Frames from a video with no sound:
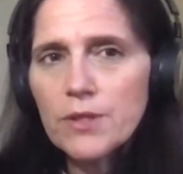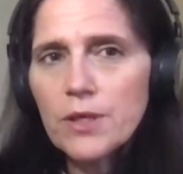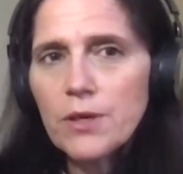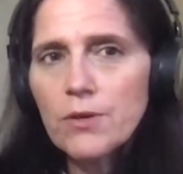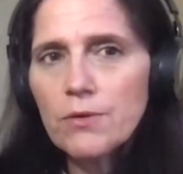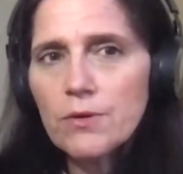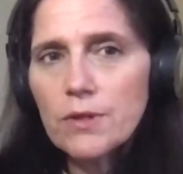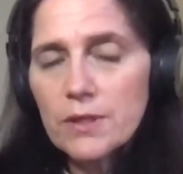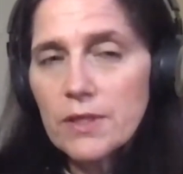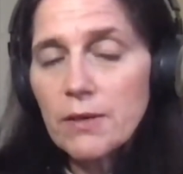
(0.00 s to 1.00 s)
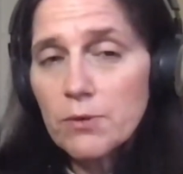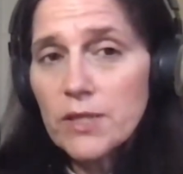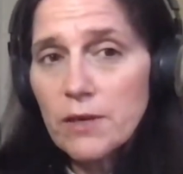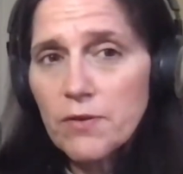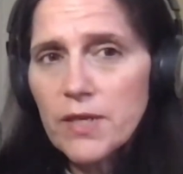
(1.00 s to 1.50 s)
So
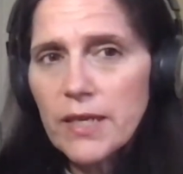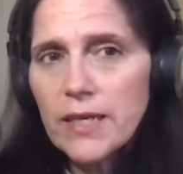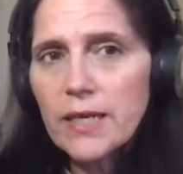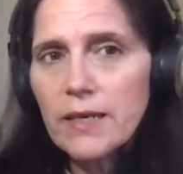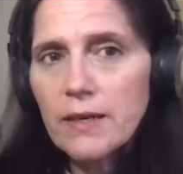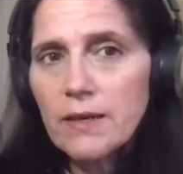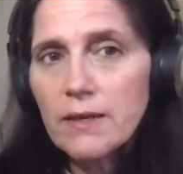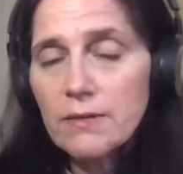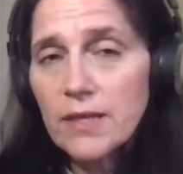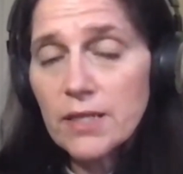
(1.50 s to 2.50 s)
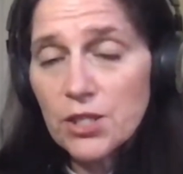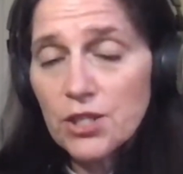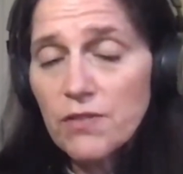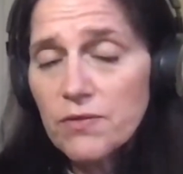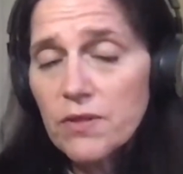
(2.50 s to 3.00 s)
there's a
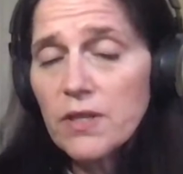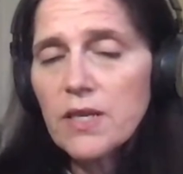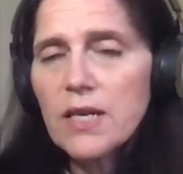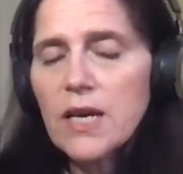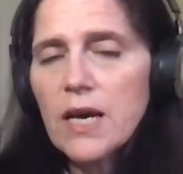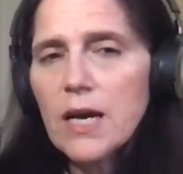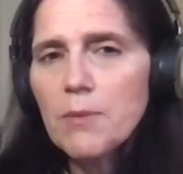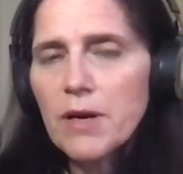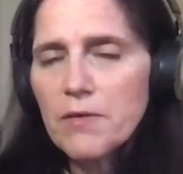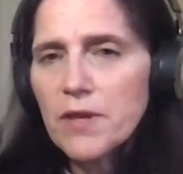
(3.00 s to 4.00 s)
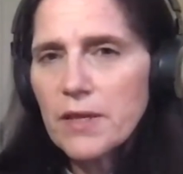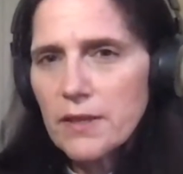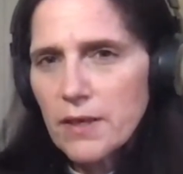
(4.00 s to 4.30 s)
shift, but I think